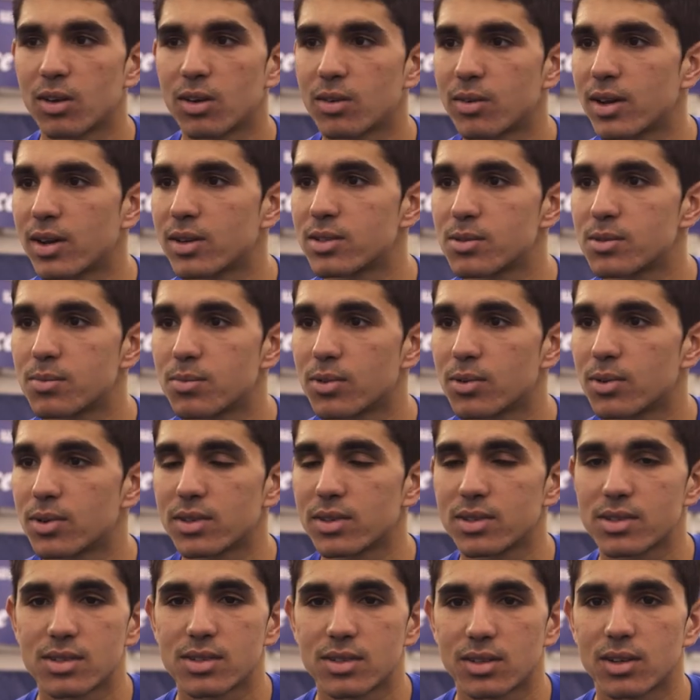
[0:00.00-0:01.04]
around sport.
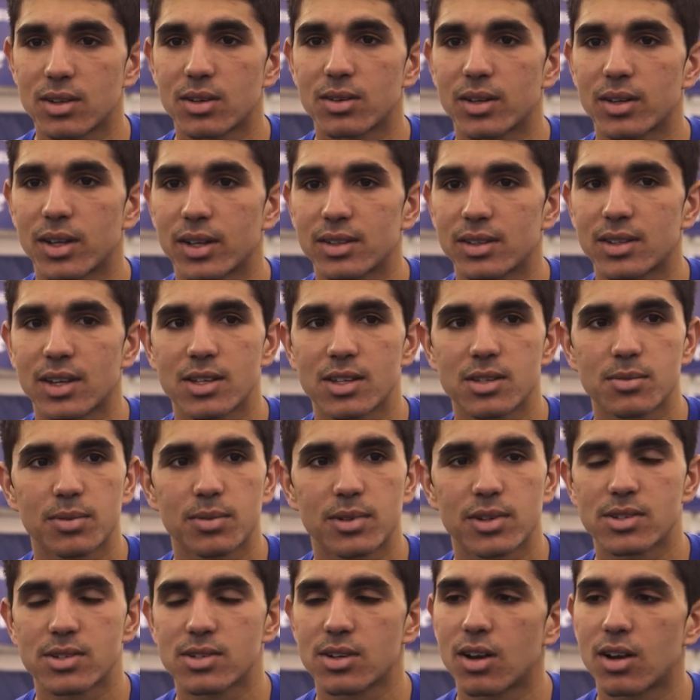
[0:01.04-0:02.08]
It's, you know, like tennis
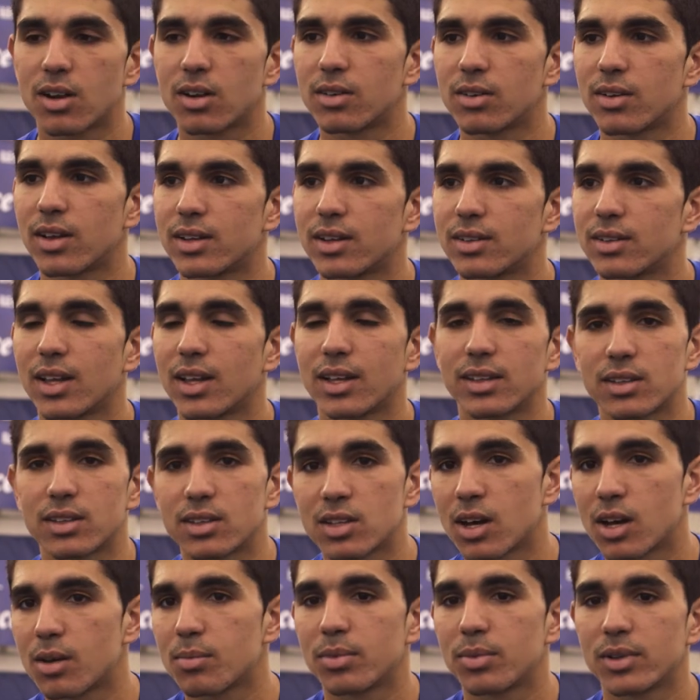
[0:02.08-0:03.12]
players are all around, like the
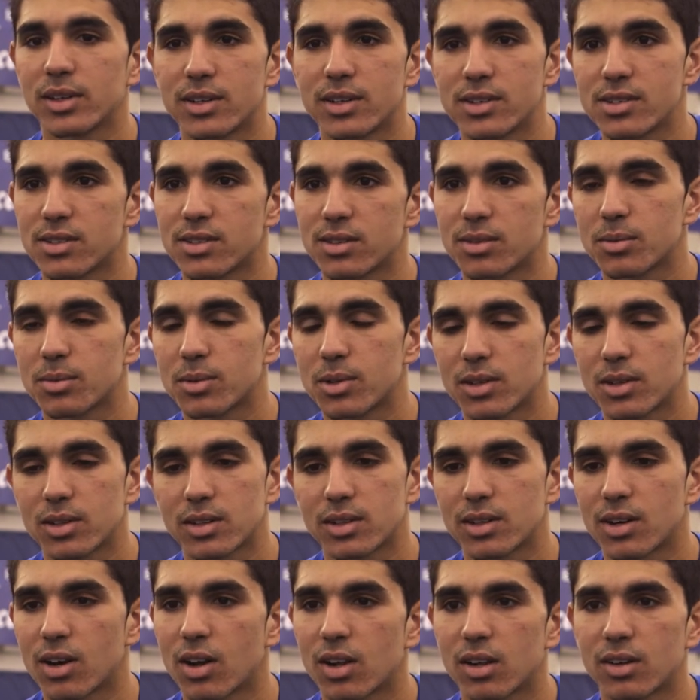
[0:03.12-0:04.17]
top players in the world.
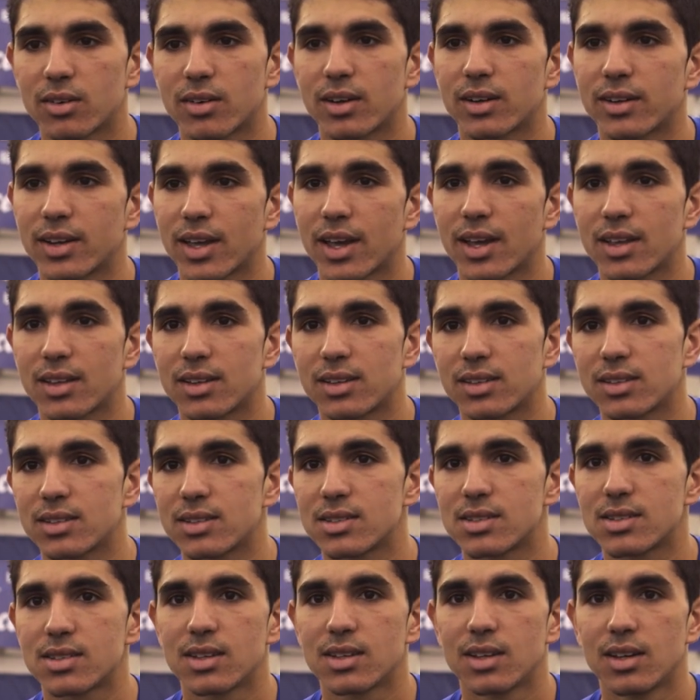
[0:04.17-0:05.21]
They're all around
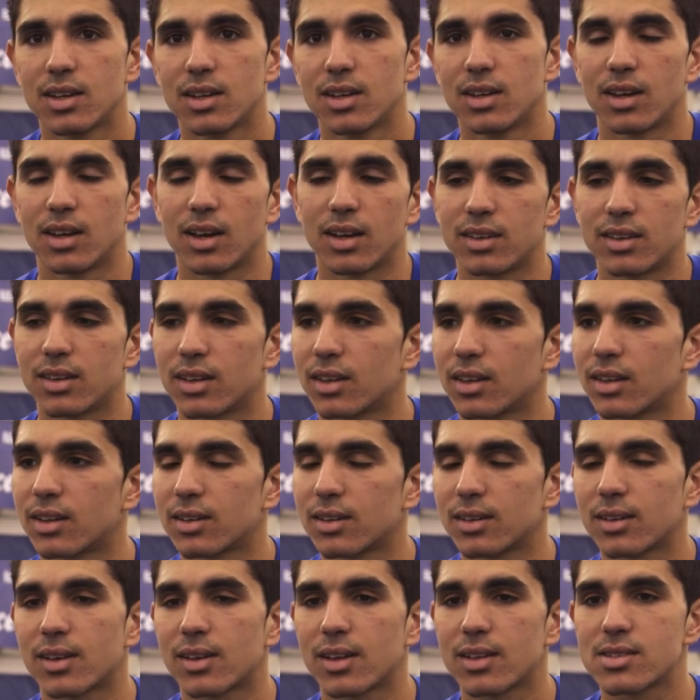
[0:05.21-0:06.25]
athletes. I think
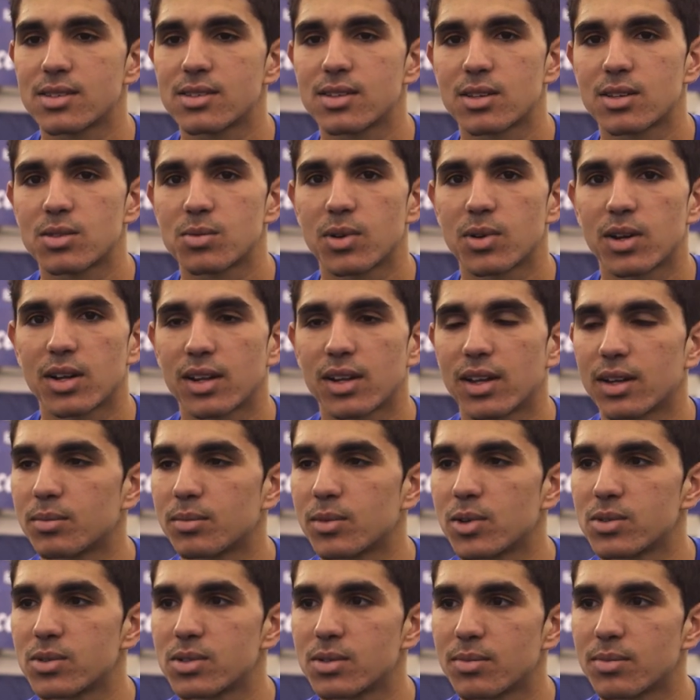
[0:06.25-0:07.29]
that's what I like
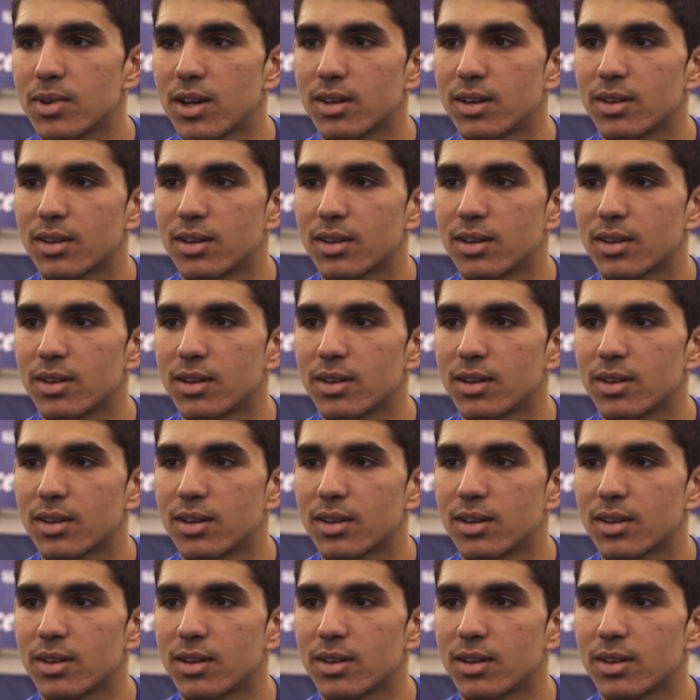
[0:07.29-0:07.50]
most about